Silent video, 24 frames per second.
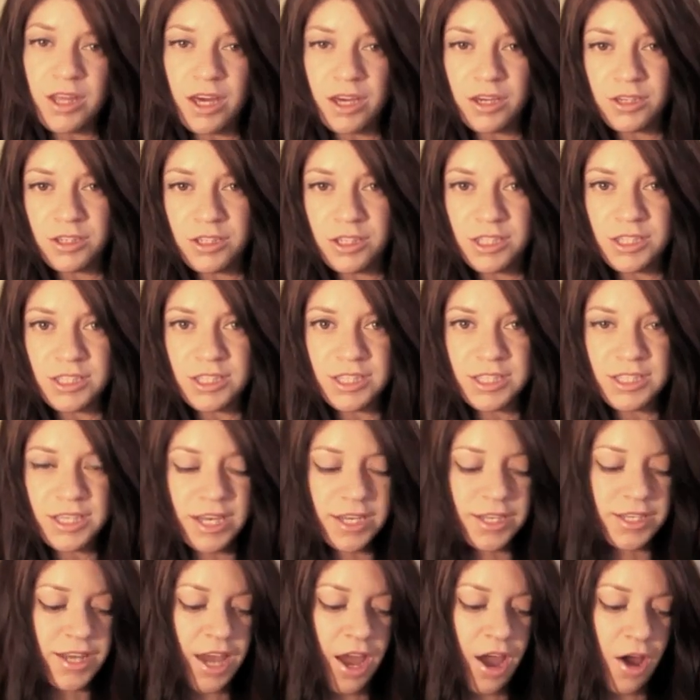that you need to
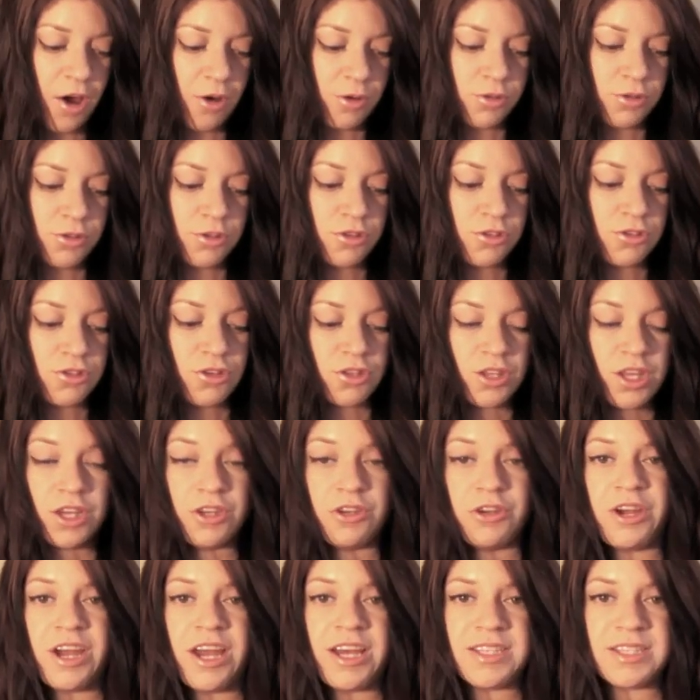set down so
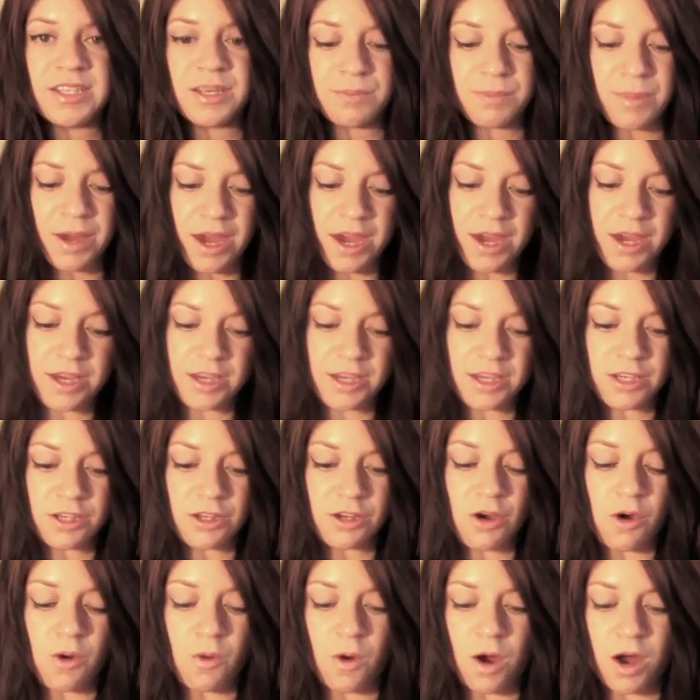that your SMA can
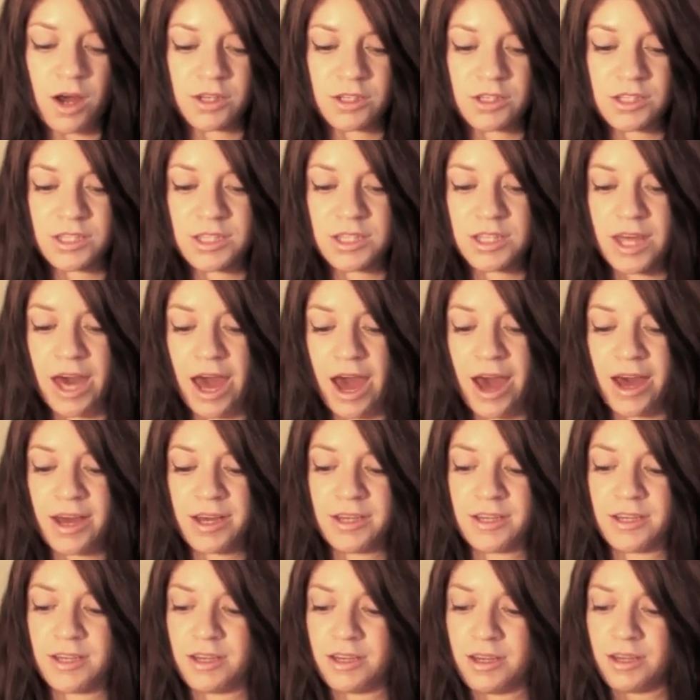go onto that.